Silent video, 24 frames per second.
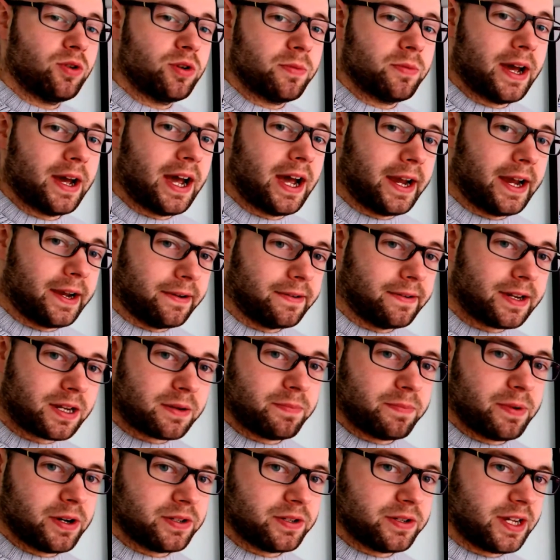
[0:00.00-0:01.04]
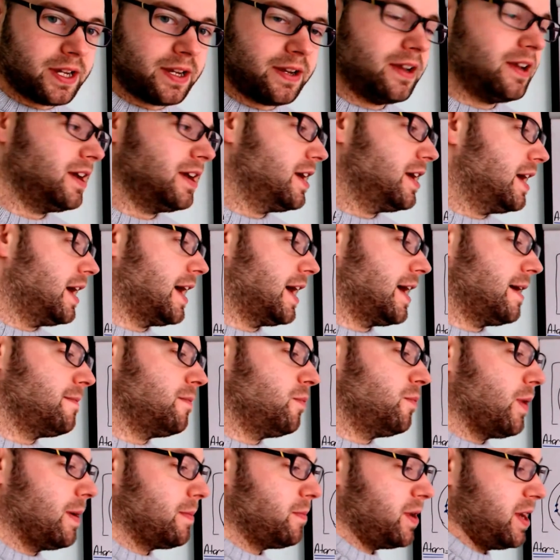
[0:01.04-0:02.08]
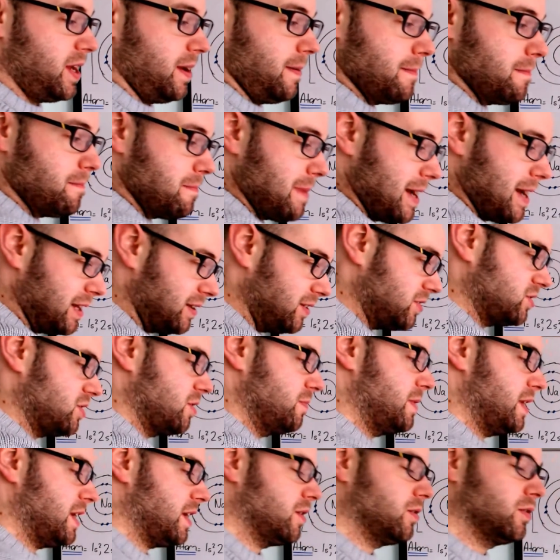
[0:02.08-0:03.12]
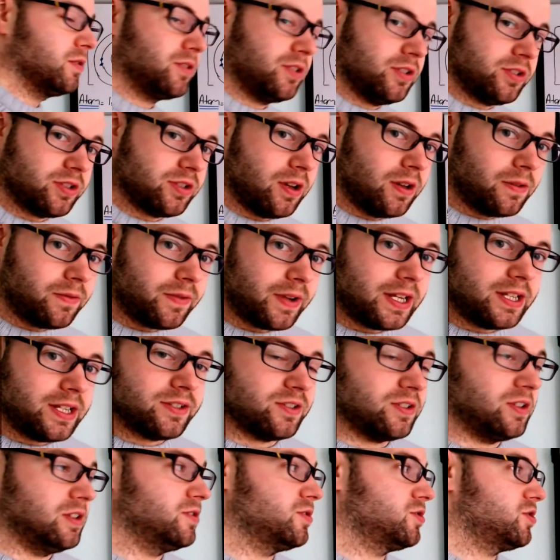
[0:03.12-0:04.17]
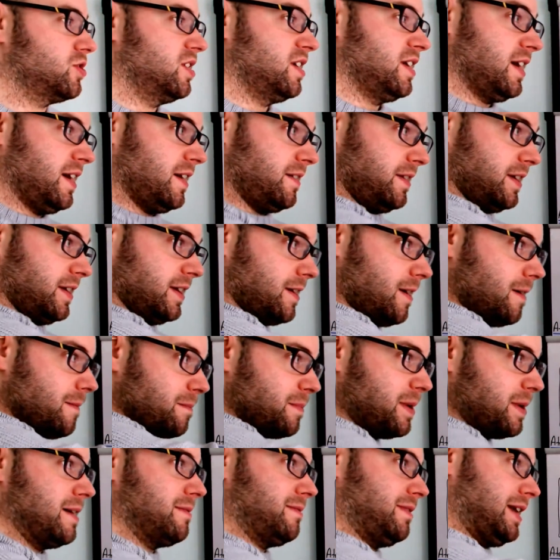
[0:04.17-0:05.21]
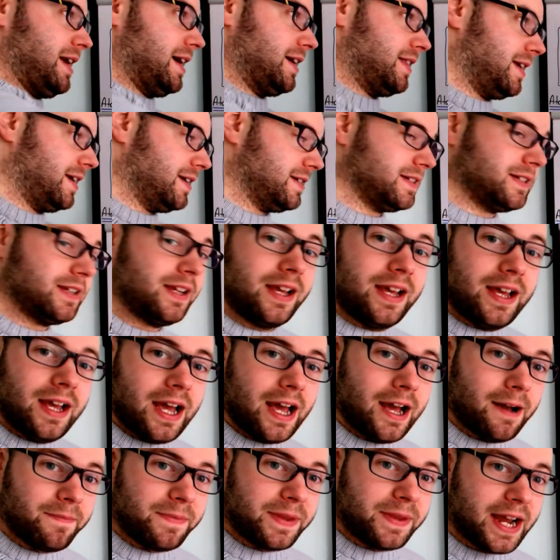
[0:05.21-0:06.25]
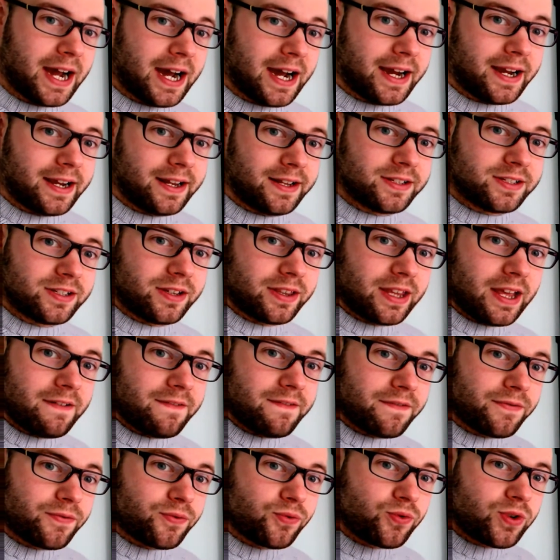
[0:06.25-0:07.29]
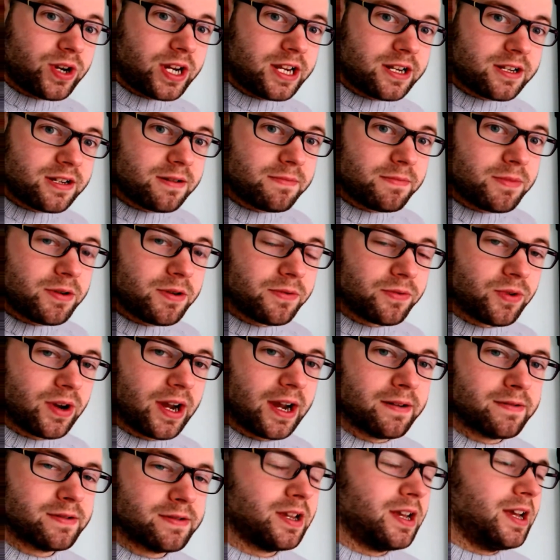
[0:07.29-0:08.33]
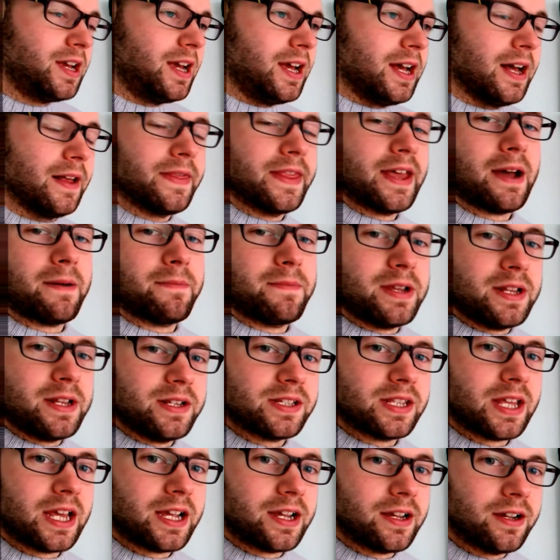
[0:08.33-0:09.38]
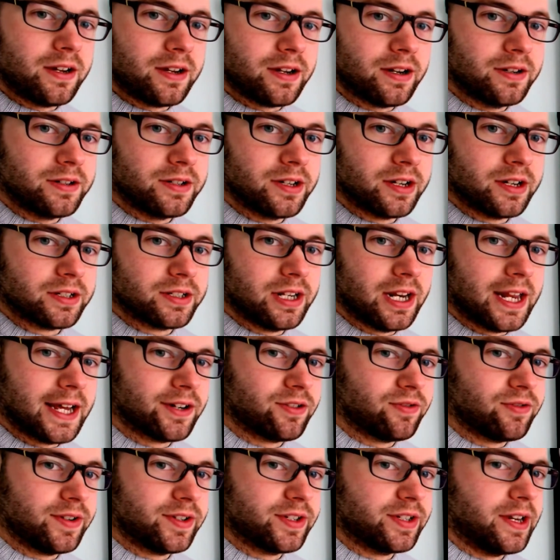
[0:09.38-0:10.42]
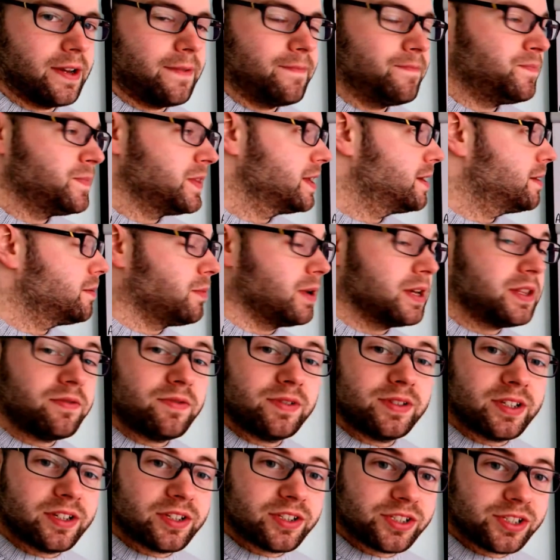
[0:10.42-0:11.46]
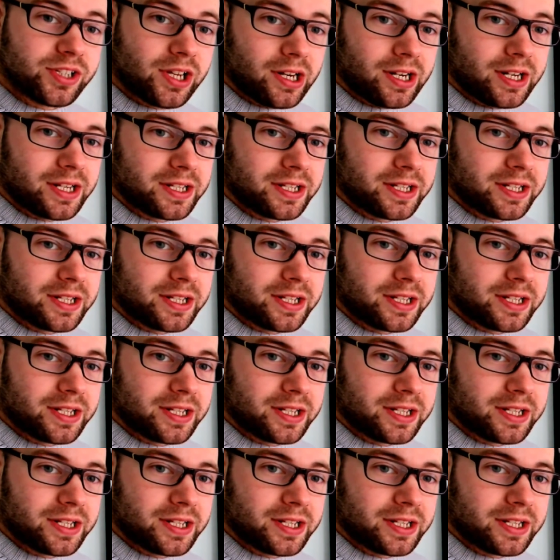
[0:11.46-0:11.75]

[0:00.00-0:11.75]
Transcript: about ionic bonding, um, when we melt something or dissolve it in solution, an ionic compound like this, and the ions are then free to move around and that means they can conduct electricity. When they're in the solid